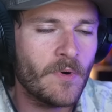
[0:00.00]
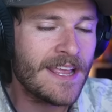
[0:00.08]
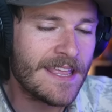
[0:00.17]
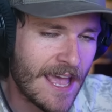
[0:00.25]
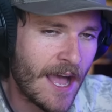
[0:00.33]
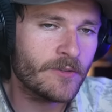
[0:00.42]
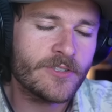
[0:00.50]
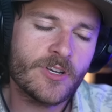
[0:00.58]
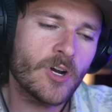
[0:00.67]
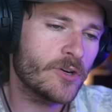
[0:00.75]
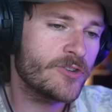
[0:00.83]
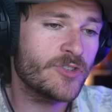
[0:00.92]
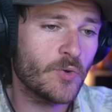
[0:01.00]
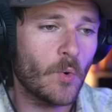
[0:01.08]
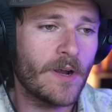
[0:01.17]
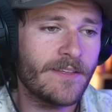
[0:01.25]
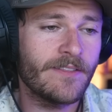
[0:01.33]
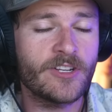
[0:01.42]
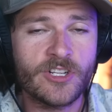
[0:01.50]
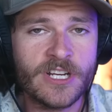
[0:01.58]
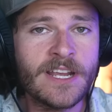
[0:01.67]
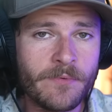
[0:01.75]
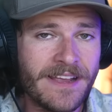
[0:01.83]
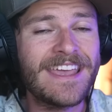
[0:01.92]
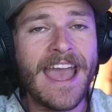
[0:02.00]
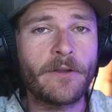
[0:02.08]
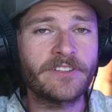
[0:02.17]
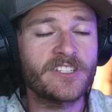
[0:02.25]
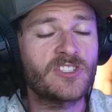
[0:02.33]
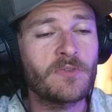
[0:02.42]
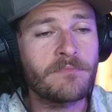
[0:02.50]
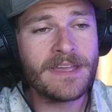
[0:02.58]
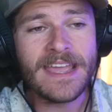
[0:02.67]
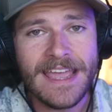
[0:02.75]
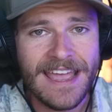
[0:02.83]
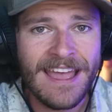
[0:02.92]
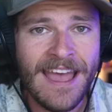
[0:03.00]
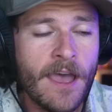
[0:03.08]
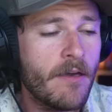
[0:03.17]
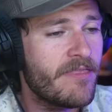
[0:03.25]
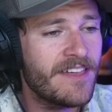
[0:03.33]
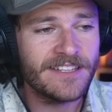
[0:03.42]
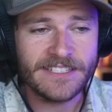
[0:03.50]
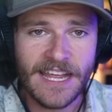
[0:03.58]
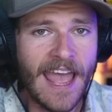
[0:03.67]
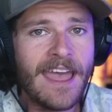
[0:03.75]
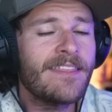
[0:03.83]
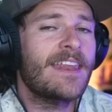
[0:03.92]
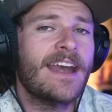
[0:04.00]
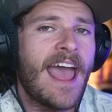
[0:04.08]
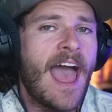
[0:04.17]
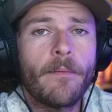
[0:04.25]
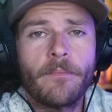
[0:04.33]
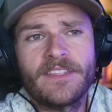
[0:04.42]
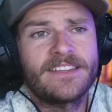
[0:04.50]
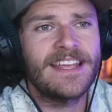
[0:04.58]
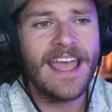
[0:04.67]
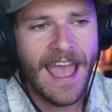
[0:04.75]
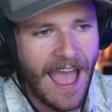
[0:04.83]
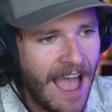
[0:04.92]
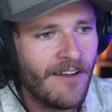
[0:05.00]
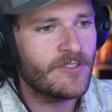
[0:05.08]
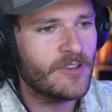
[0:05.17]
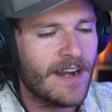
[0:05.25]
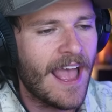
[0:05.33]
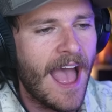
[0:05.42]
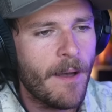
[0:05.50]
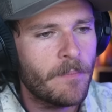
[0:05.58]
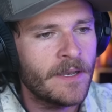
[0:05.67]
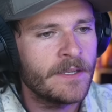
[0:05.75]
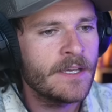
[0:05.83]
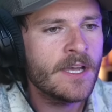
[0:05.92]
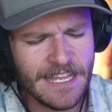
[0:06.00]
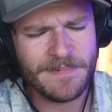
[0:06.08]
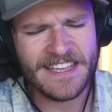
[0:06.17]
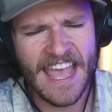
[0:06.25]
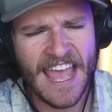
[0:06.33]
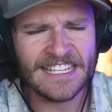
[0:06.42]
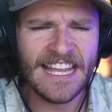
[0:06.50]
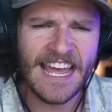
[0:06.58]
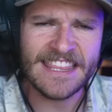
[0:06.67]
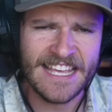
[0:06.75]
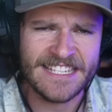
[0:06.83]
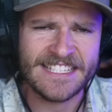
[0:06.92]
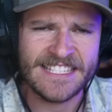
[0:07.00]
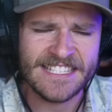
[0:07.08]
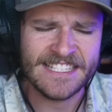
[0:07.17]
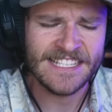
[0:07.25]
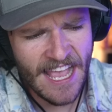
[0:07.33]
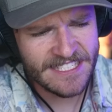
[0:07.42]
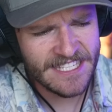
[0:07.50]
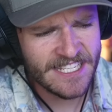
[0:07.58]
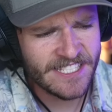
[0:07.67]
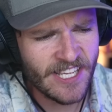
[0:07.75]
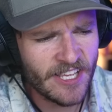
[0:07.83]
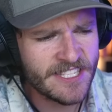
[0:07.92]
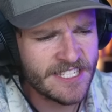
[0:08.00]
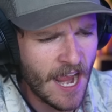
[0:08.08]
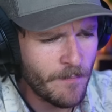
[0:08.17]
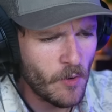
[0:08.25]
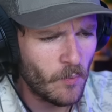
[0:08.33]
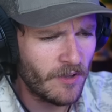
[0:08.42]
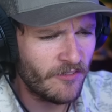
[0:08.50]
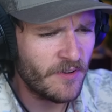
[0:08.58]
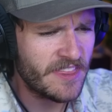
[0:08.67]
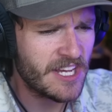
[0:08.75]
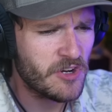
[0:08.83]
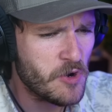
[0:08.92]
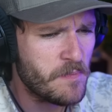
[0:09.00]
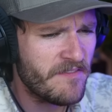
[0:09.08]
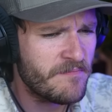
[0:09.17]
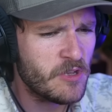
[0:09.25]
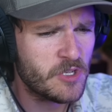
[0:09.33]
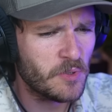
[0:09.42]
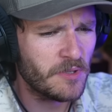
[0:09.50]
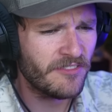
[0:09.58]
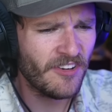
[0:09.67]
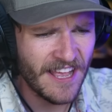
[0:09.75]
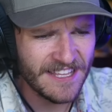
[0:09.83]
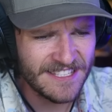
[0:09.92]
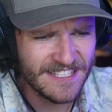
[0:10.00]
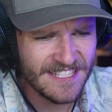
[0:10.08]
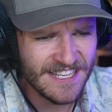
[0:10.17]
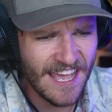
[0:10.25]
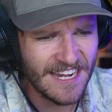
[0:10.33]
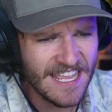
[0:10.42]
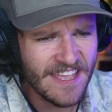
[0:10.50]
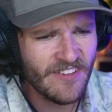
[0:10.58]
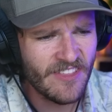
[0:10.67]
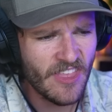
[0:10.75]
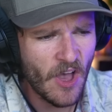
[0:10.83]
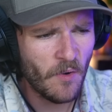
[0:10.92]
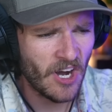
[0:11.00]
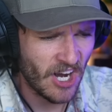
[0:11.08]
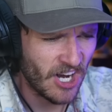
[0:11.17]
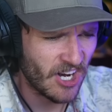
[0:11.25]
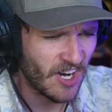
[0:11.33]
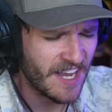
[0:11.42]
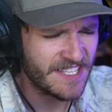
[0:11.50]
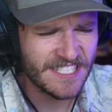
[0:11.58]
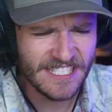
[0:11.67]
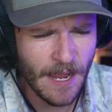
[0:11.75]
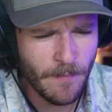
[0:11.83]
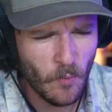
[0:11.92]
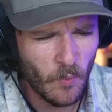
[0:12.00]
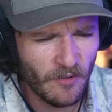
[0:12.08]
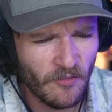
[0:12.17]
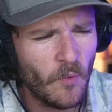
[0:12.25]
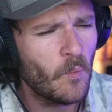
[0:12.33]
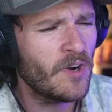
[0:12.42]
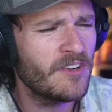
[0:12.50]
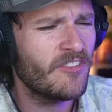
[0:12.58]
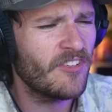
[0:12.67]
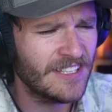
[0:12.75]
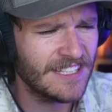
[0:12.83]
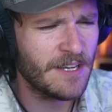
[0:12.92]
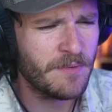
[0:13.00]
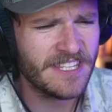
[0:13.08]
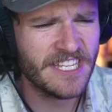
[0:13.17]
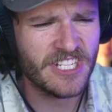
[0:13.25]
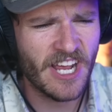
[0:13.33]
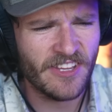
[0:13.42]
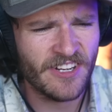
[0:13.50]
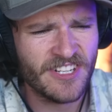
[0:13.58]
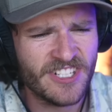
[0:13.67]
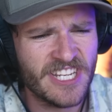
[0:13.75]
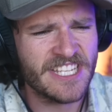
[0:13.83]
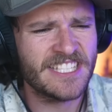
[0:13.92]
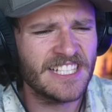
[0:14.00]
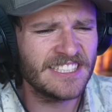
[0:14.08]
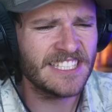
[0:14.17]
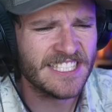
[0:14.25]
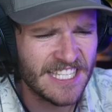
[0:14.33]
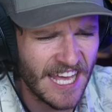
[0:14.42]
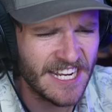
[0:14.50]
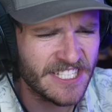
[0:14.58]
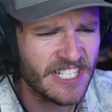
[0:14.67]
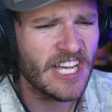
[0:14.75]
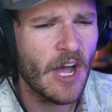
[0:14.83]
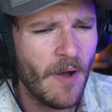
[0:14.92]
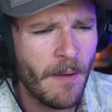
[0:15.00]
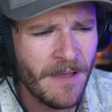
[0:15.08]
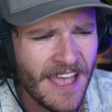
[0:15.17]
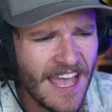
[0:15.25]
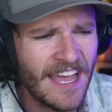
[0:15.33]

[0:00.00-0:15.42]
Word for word: recounts her story that she recounted to me the day that it happened, the day after it happened, it began like this. Azzy saw Sniper Wolf with a group of mutual friends, and even though her and Sniper Wolf weren't friendly with each other, she still decided to go up